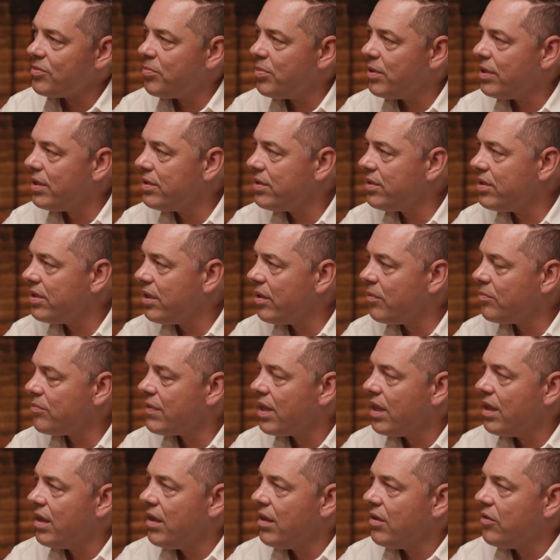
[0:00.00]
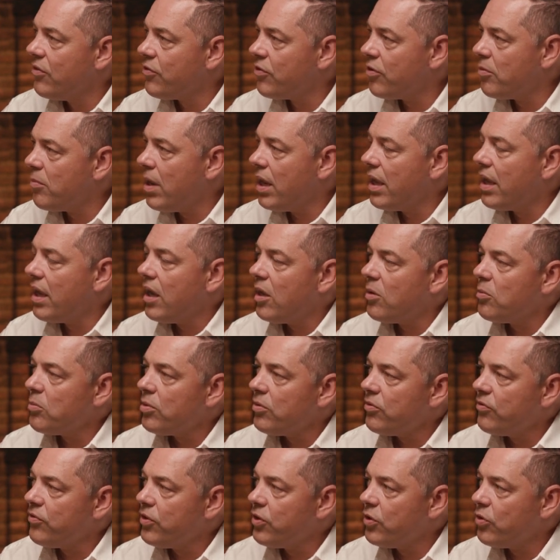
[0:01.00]
but from my
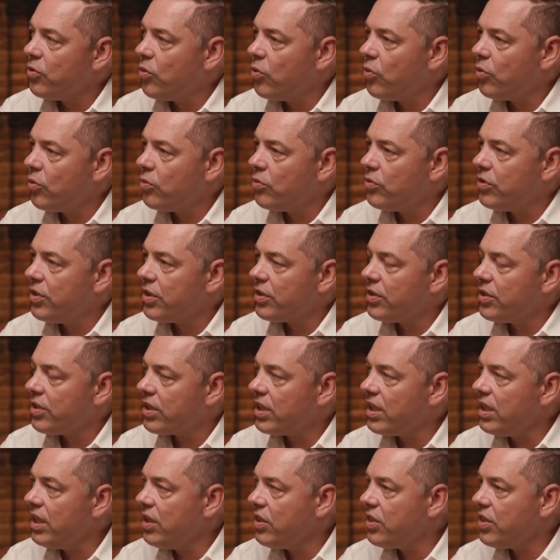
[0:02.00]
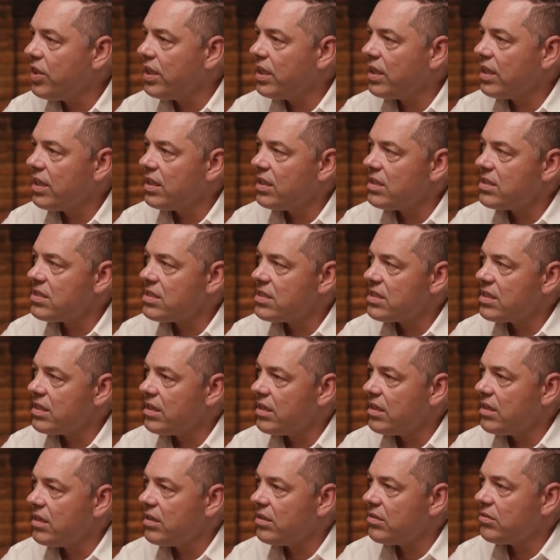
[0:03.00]
humble view, that the key thing is
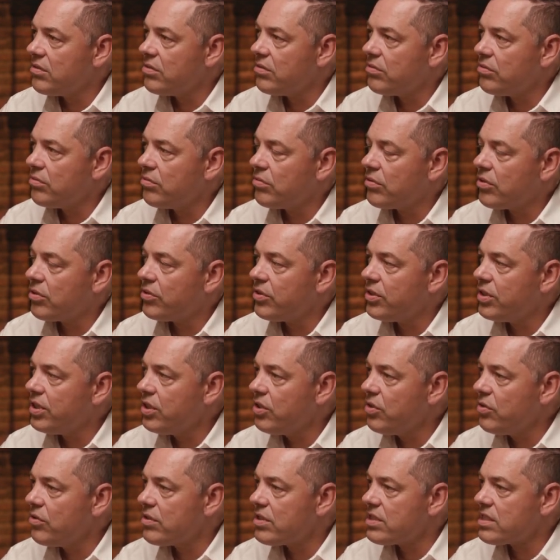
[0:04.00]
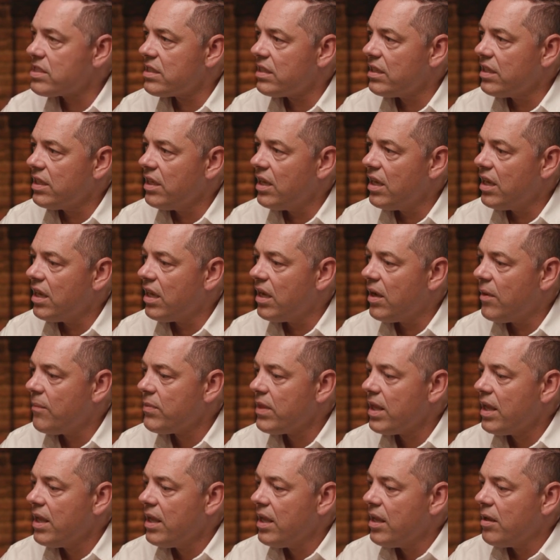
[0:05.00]
to continuously
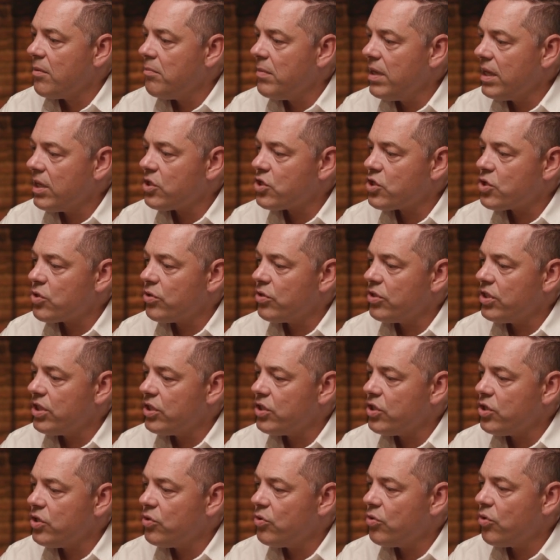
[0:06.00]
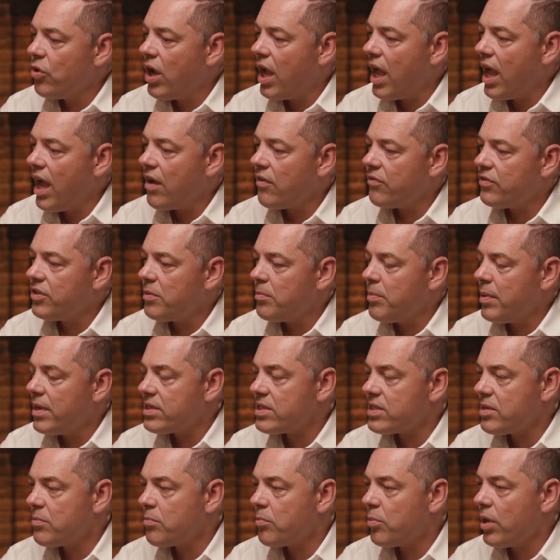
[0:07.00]
make sure that you have the
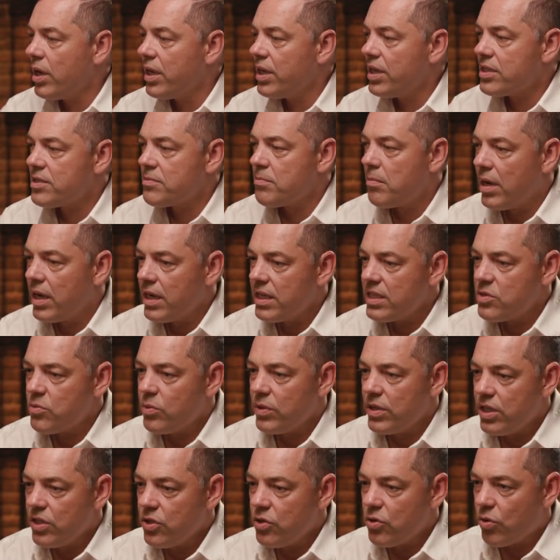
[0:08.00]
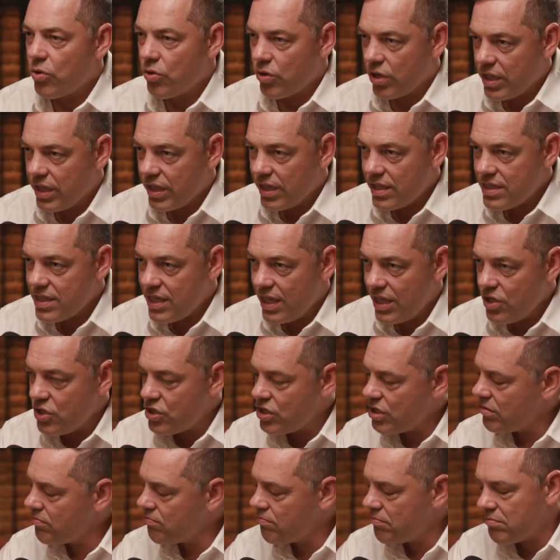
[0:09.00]
best and brightest minds within your
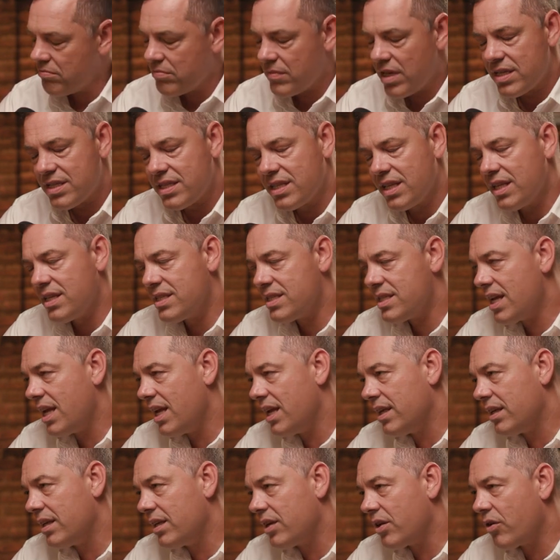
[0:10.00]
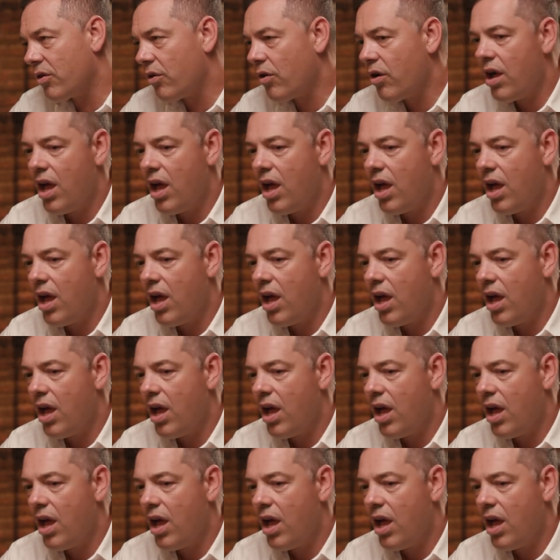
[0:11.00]
organization. As they say, you know,